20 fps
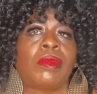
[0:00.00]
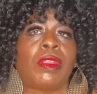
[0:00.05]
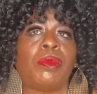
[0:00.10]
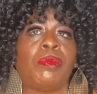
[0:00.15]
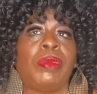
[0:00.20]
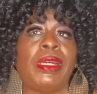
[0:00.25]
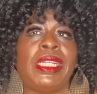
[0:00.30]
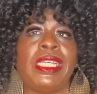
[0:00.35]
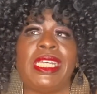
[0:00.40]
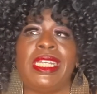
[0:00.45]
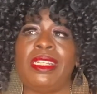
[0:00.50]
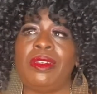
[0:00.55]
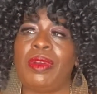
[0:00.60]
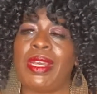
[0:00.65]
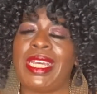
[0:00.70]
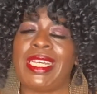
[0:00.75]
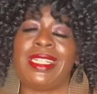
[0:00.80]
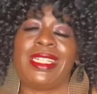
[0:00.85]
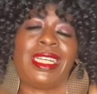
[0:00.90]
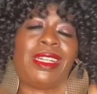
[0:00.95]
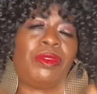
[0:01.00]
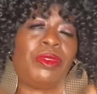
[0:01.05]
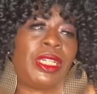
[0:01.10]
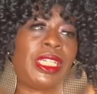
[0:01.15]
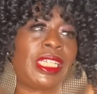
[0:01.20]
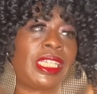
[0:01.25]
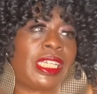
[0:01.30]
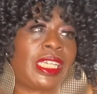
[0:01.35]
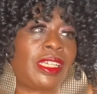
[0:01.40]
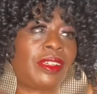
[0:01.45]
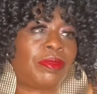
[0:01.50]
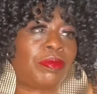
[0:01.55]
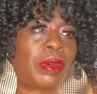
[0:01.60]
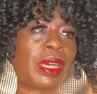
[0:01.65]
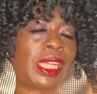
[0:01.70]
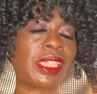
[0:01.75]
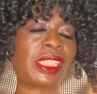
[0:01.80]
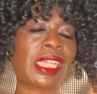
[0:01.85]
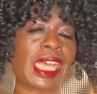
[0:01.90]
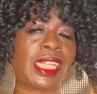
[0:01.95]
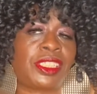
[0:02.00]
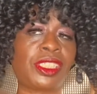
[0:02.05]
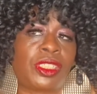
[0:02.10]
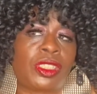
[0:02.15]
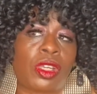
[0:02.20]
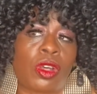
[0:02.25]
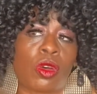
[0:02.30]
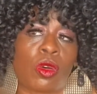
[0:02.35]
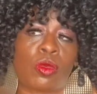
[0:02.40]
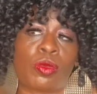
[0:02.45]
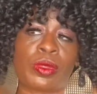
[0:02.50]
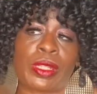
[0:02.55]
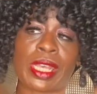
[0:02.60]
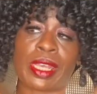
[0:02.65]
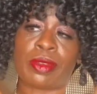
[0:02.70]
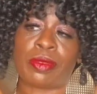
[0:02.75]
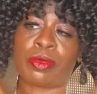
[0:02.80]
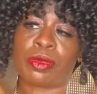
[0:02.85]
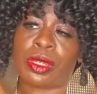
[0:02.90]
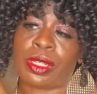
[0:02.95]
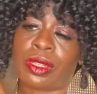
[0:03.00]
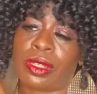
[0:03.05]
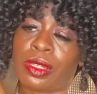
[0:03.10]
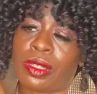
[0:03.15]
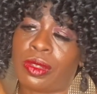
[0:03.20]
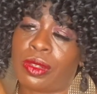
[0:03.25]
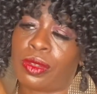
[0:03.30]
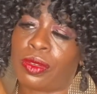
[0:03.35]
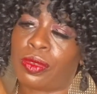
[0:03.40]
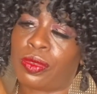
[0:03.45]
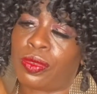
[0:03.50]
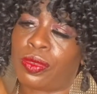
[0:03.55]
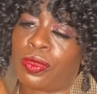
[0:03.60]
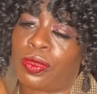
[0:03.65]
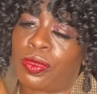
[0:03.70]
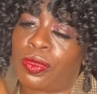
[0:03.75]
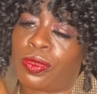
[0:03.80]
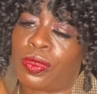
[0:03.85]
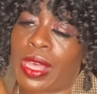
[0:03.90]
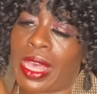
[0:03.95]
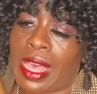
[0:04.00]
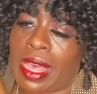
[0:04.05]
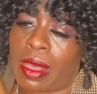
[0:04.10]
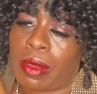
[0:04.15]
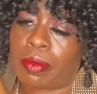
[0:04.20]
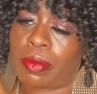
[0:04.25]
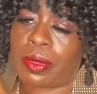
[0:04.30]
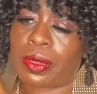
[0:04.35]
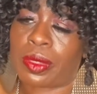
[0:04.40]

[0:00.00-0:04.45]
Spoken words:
But anyway, it didn't really give much. I just hope they revamp.